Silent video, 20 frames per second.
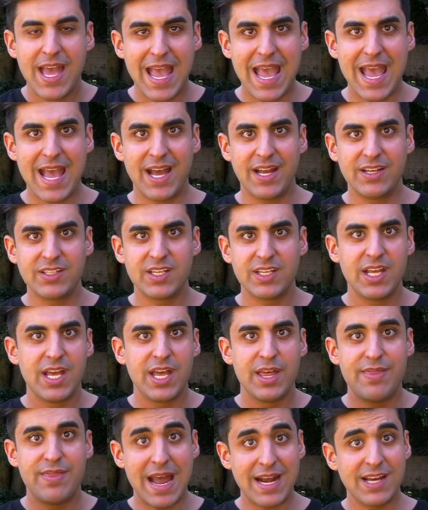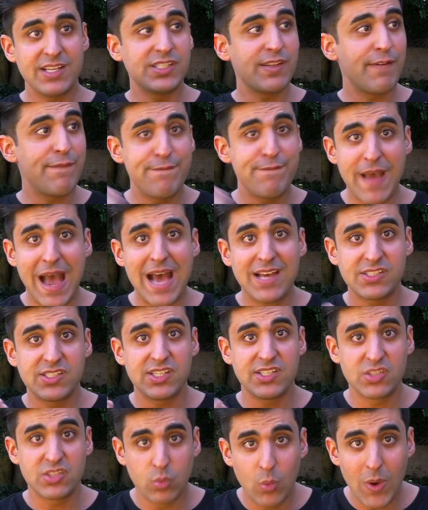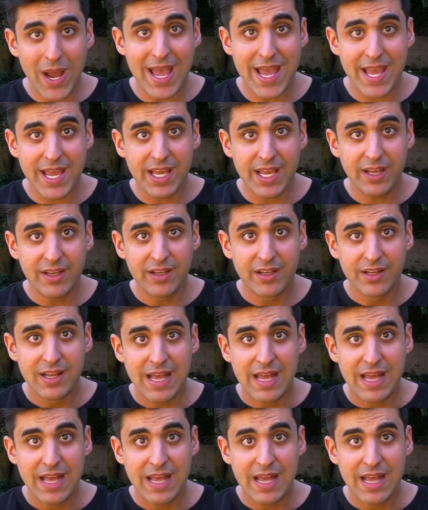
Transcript: And that is the fastest way.